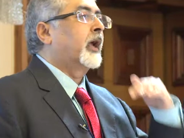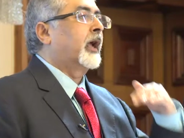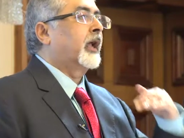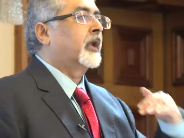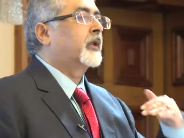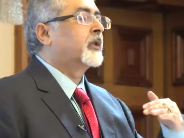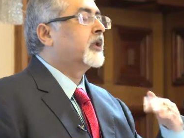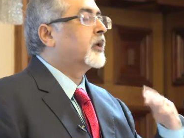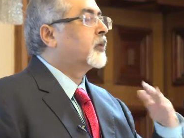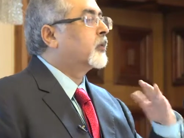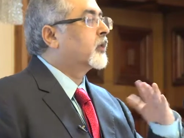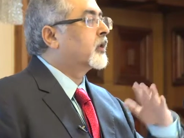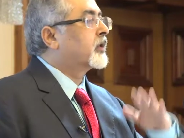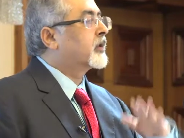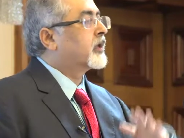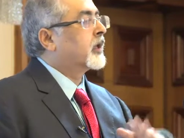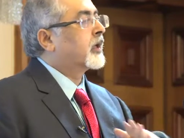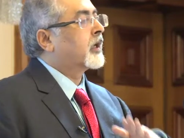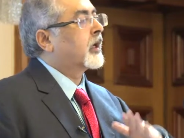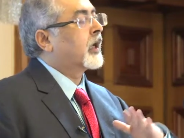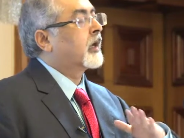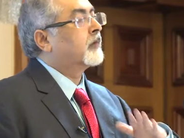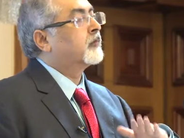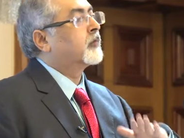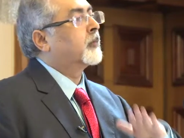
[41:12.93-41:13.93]
and they will
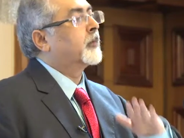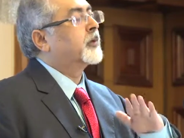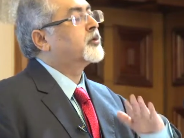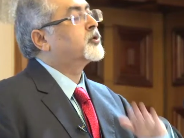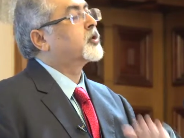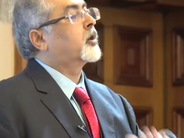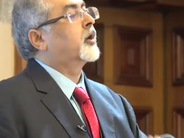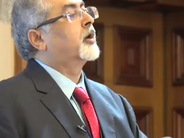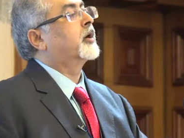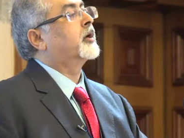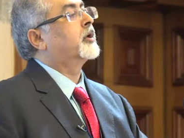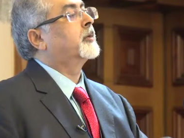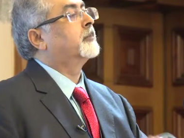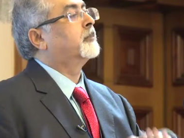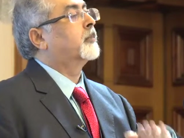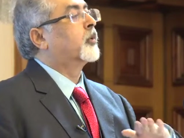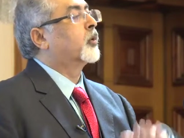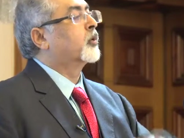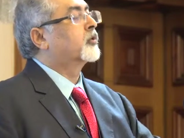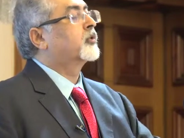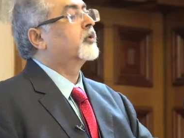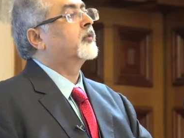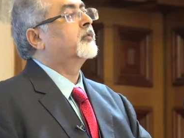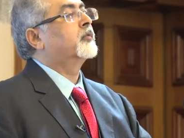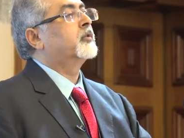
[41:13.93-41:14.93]
then have a majority
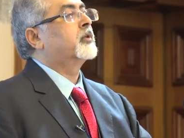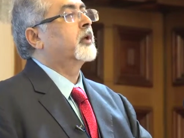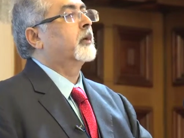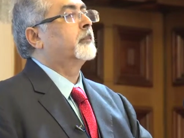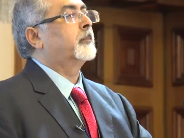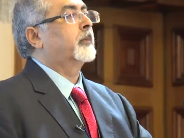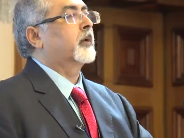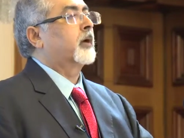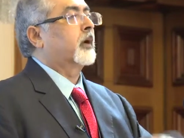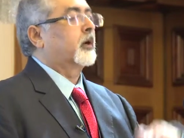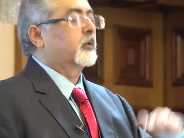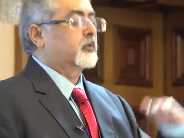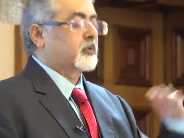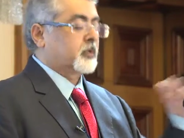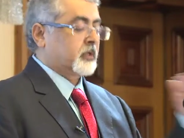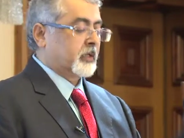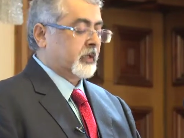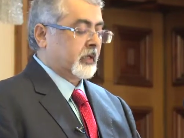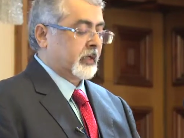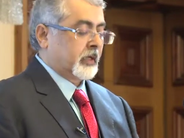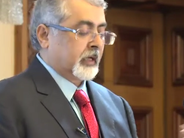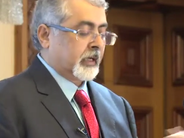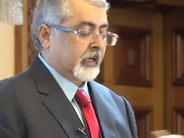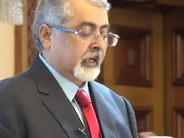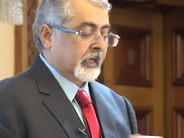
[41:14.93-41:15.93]
both of the upper house
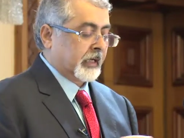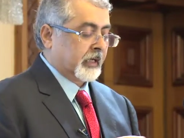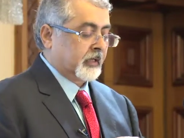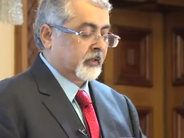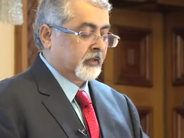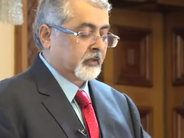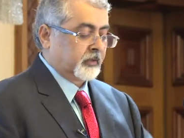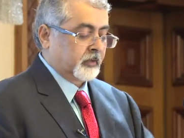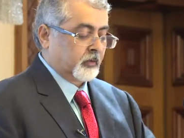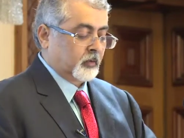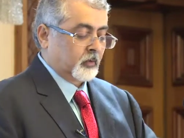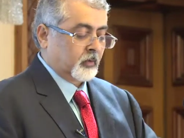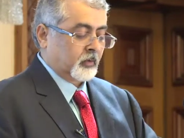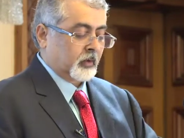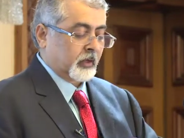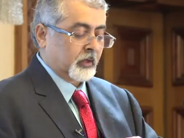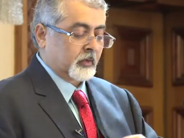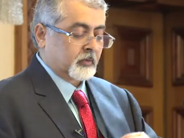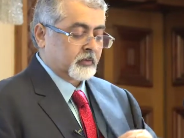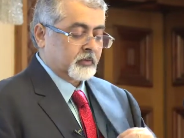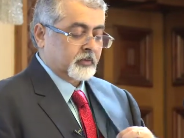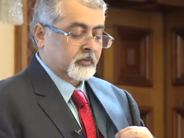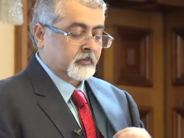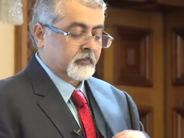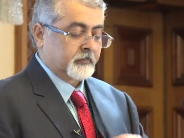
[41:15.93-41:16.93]
and the lower
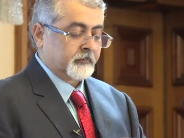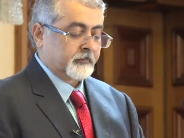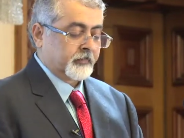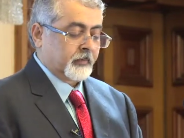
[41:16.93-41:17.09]
house.